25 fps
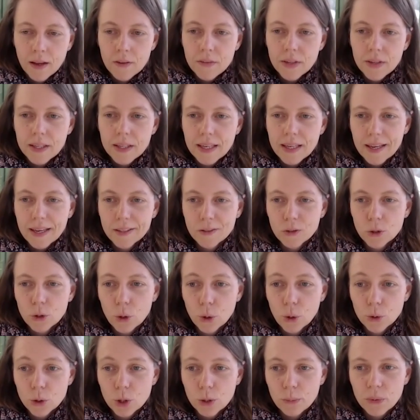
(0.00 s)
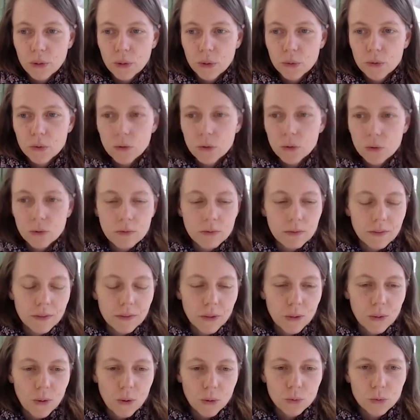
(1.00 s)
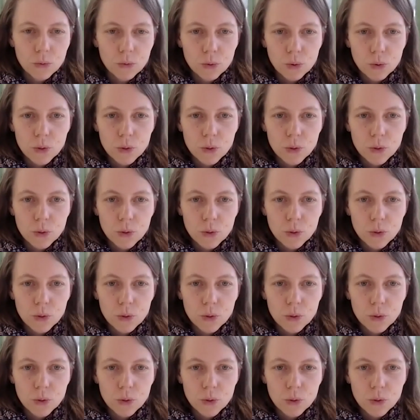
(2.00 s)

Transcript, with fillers: we can contribute, you know,